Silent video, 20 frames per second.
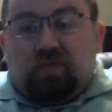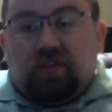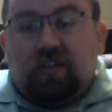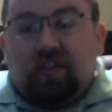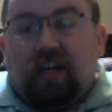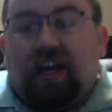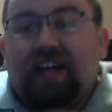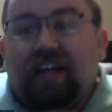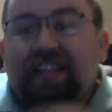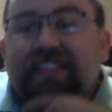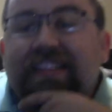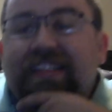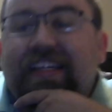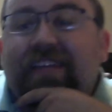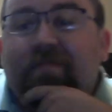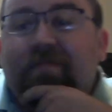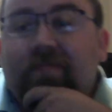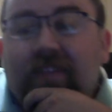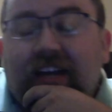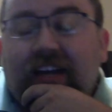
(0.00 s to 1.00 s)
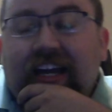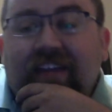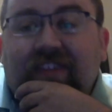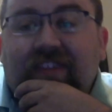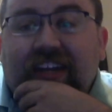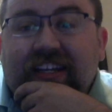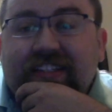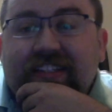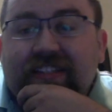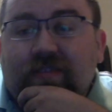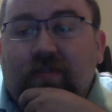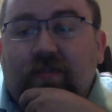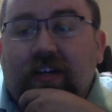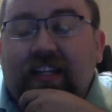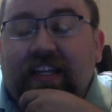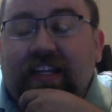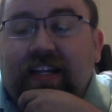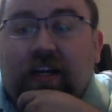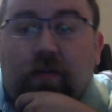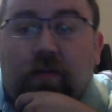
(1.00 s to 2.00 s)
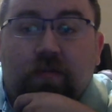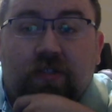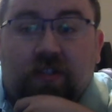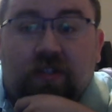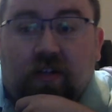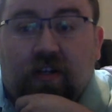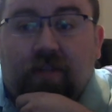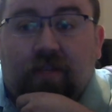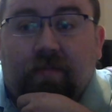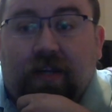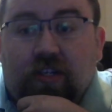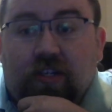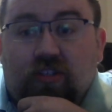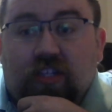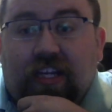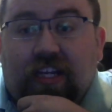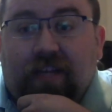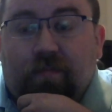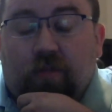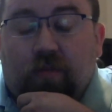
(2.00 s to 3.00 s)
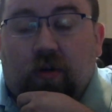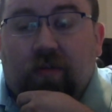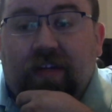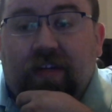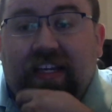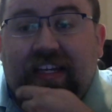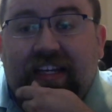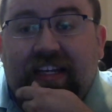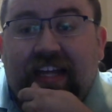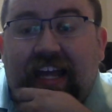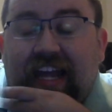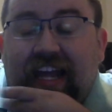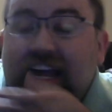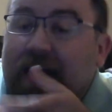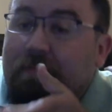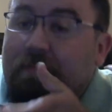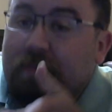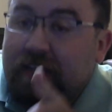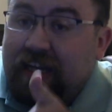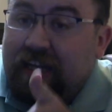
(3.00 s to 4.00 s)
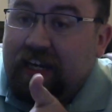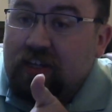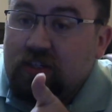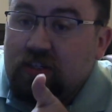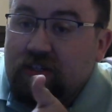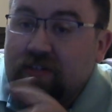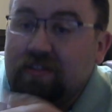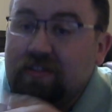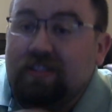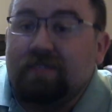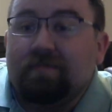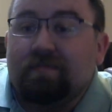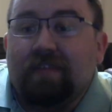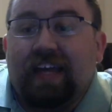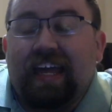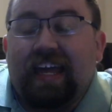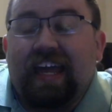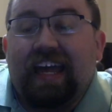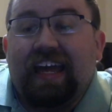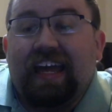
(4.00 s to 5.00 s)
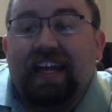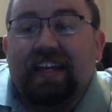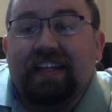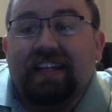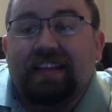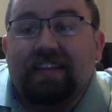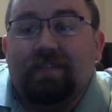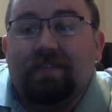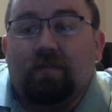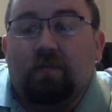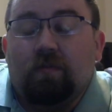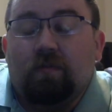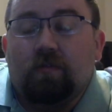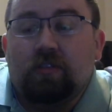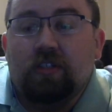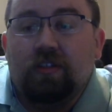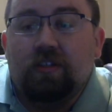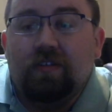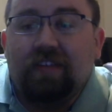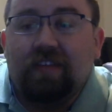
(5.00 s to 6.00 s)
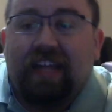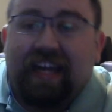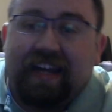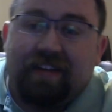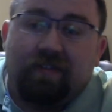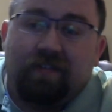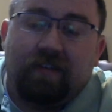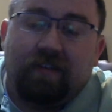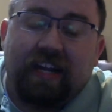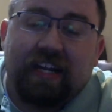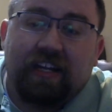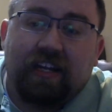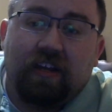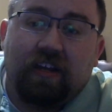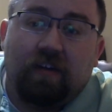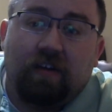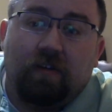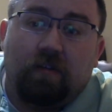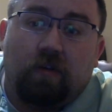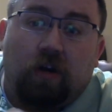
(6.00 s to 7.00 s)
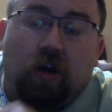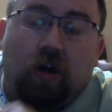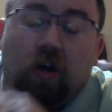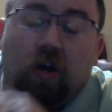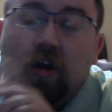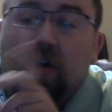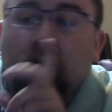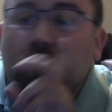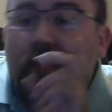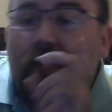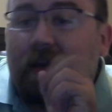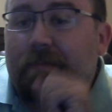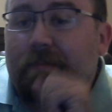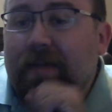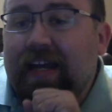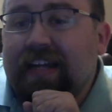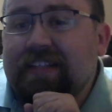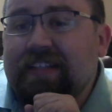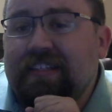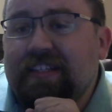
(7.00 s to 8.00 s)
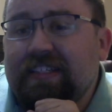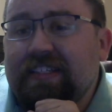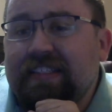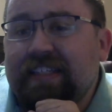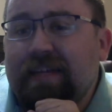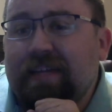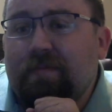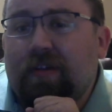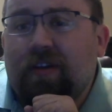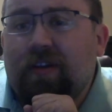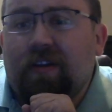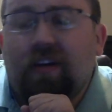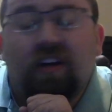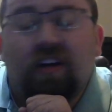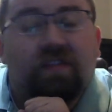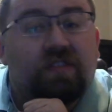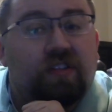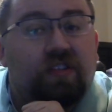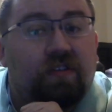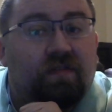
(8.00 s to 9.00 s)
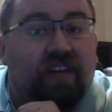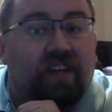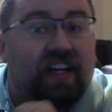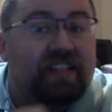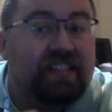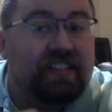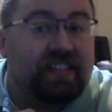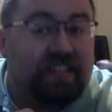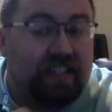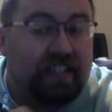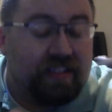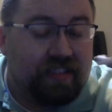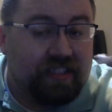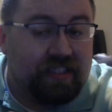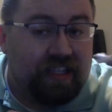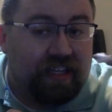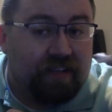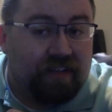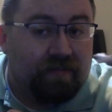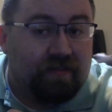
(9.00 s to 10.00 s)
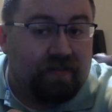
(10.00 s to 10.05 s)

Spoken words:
honestly, I think it's the one that helped started my jank brewing applications. And to do that, we had to go all the way back to the summer of 2016.